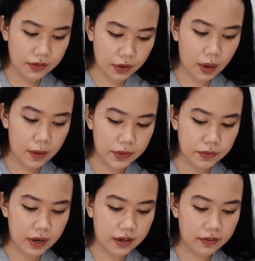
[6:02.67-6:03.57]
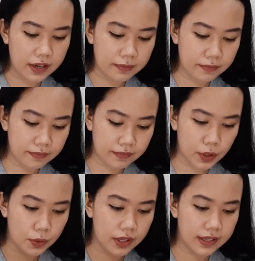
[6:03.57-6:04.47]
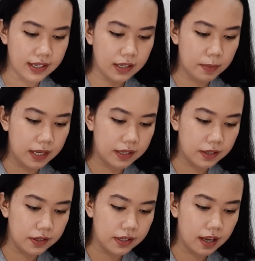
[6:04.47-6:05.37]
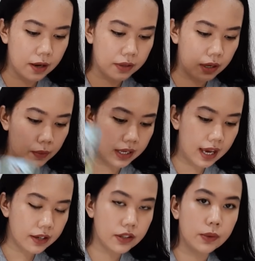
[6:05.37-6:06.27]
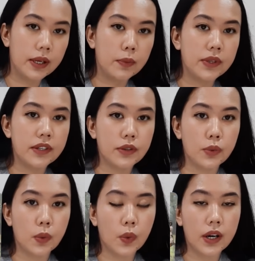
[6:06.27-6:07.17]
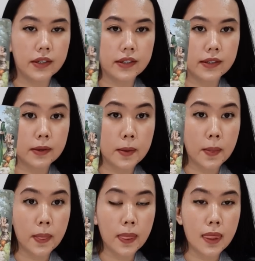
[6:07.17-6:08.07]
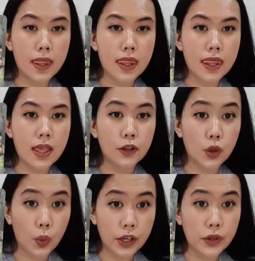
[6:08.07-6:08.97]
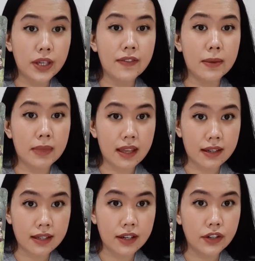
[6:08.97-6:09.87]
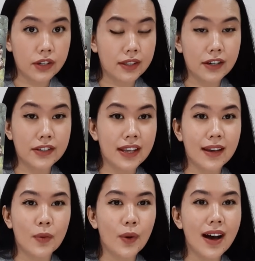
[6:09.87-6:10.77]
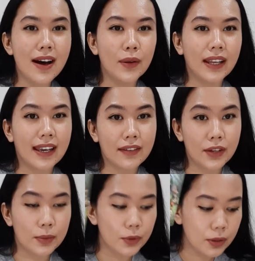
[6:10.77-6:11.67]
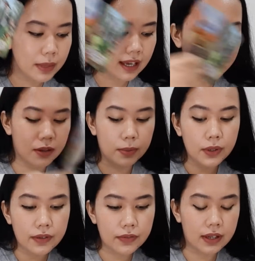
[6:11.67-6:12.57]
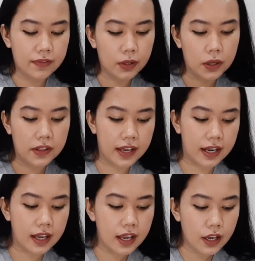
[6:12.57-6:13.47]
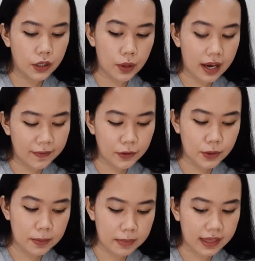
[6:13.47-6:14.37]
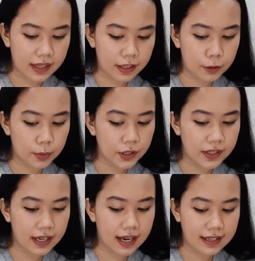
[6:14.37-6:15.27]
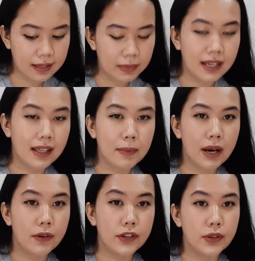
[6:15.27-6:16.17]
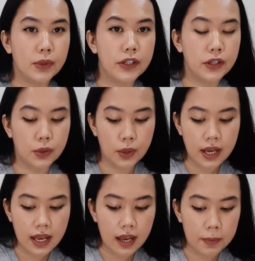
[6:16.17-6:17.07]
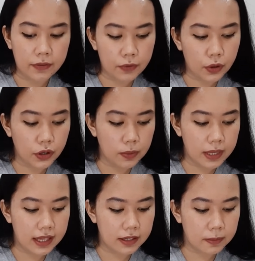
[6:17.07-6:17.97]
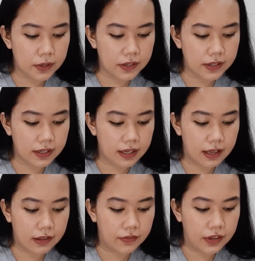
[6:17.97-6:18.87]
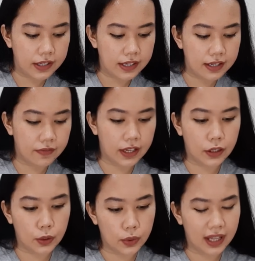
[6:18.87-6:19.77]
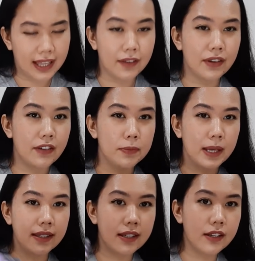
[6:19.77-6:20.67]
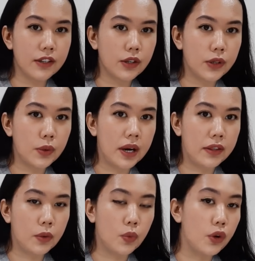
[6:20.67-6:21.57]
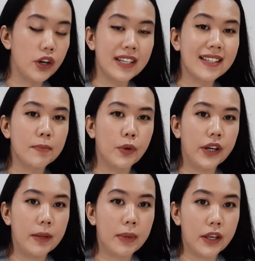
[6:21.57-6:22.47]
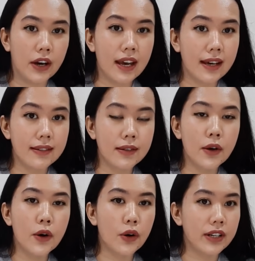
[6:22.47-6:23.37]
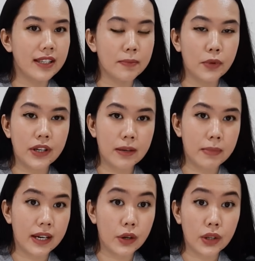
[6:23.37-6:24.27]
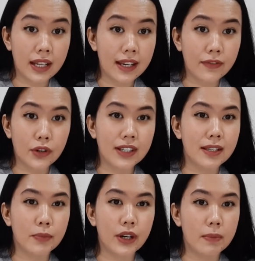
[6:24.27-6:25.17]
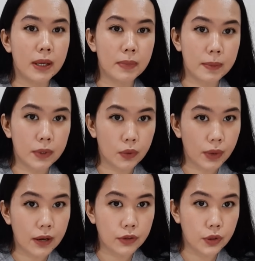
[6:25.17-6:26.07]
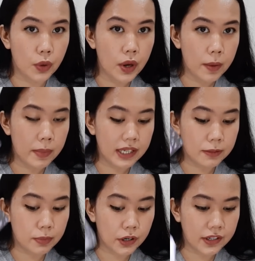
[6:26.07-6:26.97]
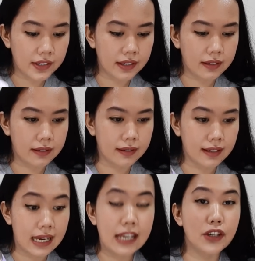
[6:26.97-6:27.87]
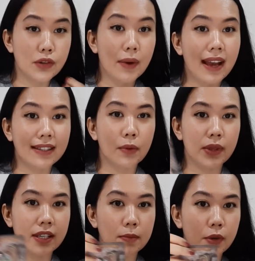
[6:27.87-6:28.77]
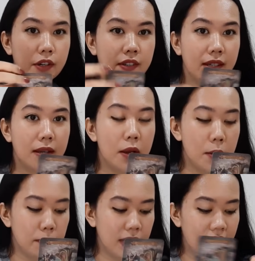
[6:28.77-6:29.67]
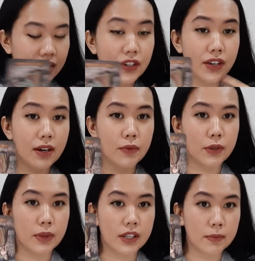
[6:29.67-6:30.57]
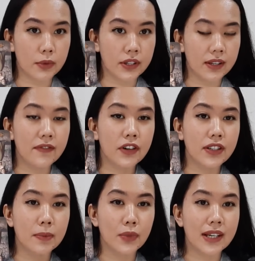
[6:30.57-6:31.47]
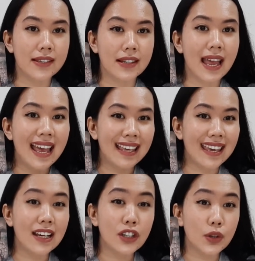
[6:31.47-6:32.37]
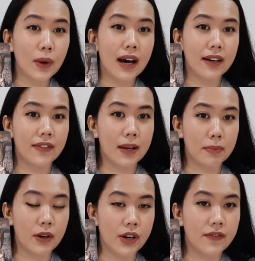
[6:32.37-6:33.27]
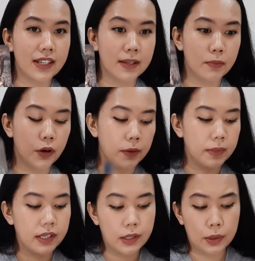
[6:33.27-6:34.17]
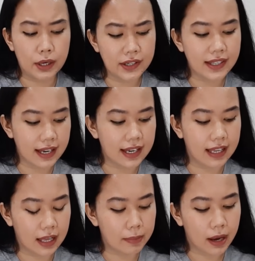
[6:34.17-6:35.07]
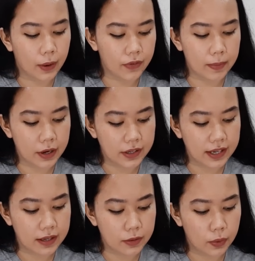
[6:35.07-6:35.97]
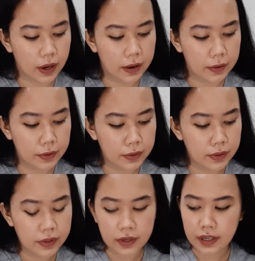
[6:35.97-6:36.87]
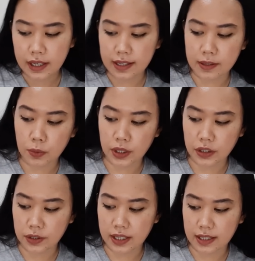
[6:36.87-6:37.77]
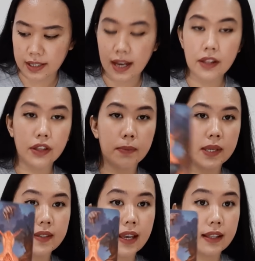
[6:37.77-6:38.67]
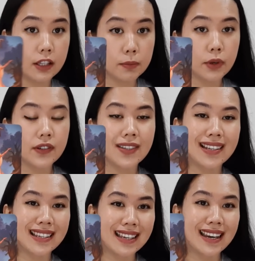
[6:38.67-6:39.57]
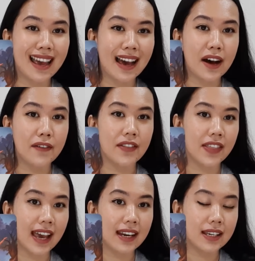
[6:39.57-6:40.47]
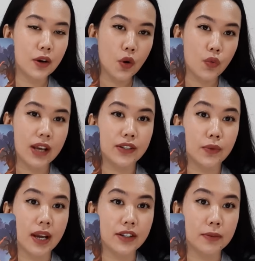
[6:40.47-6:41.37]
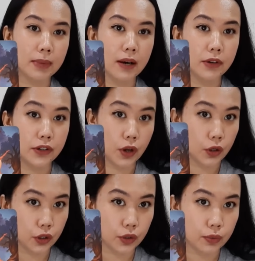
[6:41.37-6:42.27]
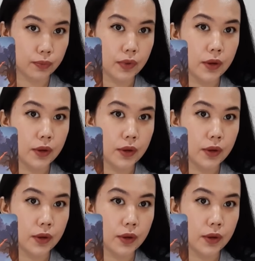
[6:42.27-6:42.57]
So I was right, right? You were the Six of Pentacles, and how they react to it was the Two of Wands. So when you give them that attention, there's like, wow, like I feel blooming, I feel beautiful, I feel all that. You have to admit that this person has some healing powers towards you. Before you meet this person, it feels as if like you were like the Five of Pentacles. So you either were disappointed by your ex, or disappointed by your life, or disappointed by people around you. But this person, interacting with this person, being generous with this person for some reason, gets you out of that period of disappointment. So there is that healing power from their side as well. Because what you didn't tell them is that this person did have that resurrection powers on you.